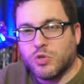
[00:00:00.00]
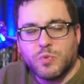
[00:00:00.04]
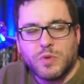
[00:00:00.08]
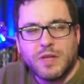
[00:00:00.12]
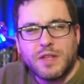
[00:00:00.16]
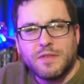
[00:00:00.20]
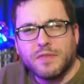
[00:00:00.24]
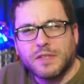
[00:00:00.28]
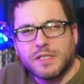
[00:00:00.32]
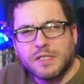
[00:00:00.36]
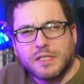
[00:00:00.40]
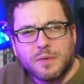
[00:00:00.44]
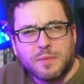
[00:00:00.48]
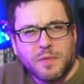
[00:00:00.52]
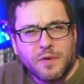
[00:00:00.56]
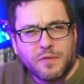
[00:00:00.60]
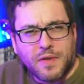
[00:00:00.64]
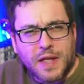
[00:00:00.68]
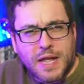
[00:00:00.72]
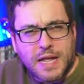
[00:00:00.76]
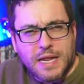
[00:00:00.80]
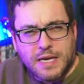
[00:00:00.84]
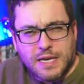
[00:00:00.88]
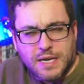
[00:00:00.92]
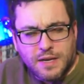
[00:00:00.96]
even some of
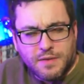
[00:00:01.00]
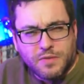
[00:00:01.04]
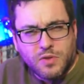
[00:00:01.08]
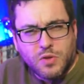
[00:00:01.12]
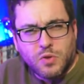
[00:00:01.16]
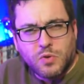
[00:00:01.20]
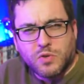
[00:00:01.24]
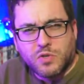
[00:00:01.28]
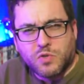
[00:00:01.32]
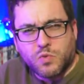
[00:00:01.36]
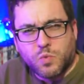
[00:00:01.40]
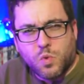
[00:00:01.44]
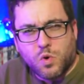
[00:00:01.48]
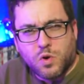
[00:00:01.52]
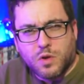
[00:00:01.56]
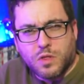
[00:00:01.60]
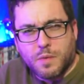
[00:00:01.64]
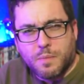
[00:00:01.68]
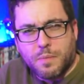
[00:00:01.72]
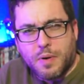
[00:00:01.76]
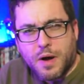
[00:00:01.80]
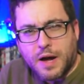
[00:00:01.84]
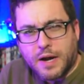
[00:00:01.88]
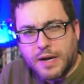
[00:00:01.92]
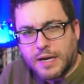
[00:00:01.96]
80, even though there's War in the
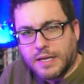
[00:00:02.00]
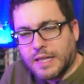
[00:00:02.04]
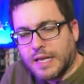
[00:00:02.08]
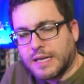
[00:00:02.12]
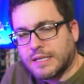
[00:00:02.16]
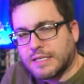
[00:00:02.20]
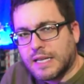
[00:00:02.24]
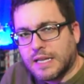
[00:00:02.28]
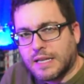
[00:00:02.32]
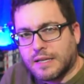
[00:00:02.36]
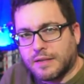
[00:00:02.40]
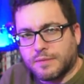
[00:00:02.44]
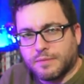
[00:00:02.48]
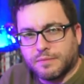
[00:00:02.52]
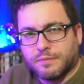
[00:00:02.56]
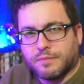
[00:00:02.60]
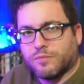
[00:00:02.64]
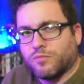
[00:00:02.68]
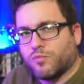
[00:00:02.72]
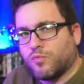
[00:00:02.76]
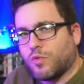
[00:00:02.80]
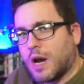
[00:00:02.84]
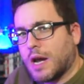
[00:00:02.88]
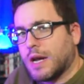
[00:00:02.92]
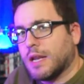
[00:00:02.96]
Pocket. That's like
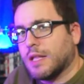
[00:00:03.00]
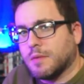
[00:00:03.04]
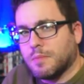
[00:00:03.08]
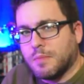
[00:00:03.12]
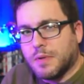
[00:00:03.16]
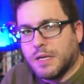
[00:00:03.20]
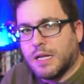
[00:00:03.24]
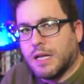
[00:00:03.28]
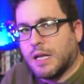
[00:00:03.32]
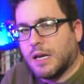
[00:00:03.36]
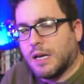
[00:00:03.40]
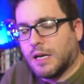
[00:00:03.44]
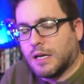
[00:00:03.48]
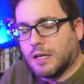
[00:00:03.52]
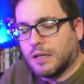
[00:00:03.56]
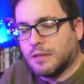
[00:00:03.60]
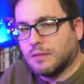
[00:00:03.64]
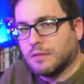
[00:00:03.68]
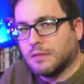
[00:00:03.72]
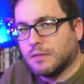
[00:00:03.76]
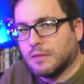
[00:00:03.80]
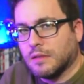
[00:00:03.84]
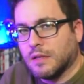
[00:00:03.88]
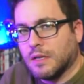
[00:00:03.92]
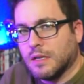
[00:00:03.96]
right at the beginning
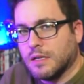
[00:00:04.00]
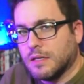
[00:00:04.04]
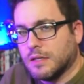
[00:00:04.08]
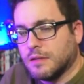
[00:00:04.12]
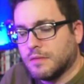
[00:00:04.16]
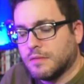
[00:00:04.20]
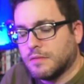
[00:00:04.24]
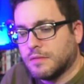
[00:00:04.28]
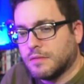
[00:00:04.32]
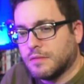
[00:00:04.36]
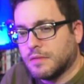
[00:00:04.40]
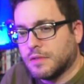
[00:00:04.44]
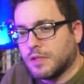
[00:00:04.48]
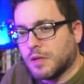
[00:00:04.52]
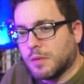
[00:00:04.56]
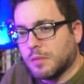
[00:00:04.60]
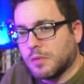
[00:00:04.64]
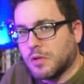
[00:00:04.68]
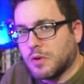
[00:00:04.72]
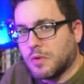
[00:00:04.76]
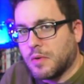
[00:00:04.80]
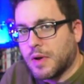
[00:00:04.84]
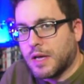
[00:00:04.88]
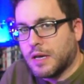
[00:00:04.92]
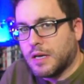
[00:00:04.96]
of
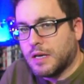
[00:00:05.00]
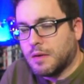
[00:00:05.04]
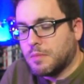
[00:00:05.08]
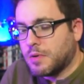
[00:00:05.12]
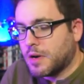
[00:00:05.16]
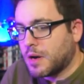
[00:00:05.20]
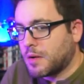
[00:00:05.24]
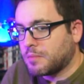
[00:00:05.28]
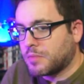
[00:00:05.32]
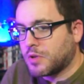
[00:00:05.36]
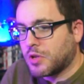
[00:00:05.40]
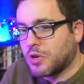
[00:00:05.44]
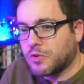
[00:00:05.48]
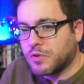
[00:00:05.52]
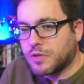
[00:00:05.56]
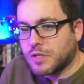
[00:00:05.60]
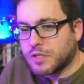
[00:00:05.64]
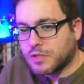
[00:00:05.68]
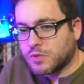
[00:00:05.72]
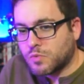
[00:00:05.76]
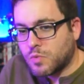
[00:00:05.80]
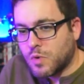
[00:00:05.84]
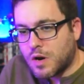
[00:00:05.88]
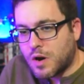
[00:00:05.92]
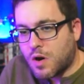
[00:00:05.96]
0080. But I'm
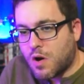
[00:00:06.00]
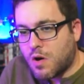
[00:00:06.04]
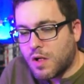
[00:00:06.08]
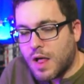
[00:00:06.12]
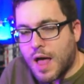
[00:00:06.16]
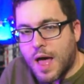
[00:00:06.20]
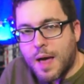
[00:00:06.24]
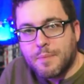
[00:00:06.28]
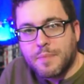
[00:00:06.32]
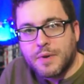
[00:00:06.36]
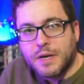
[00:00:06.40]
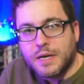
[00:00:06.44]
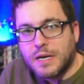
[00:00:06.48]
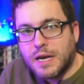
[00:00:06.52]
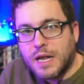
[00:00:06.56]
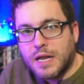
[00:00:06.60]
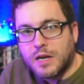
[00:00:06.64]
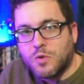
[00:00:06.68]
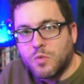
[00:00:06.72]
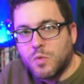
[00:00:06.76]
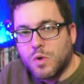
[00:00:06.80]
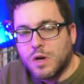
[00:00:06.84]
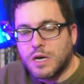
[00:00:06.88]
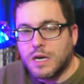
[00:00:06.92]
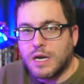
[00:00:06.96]
curious what all happened in
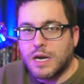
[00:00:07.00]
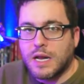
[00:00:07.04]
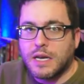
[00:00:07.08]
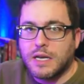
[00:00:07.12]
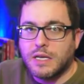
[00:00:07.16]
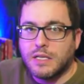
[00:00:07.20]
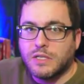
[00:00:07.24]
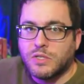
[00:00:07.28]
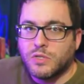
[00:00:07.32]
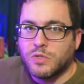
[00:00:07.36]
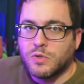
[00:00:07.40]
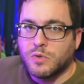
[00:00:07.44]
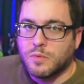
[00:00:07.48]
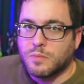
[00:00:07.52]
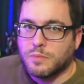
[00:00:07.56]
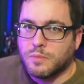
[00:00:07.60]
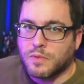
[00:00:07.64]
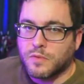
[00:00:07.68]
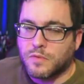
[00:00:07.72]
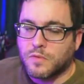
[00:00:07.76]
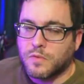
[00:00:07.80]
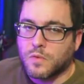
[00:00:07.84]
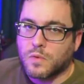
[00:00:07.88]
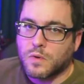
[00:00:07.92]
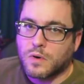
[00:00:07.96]
81 and 82
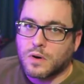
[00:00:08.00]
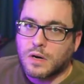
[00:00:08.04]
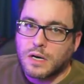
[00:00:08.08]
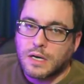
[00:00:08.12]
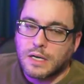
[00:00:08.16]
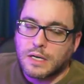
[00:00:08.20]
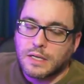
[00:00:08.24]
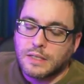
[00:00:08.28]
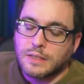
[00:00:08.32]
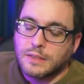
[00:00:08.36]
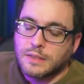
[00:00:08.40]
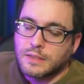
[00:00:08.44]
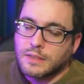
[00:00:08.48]
before, uh,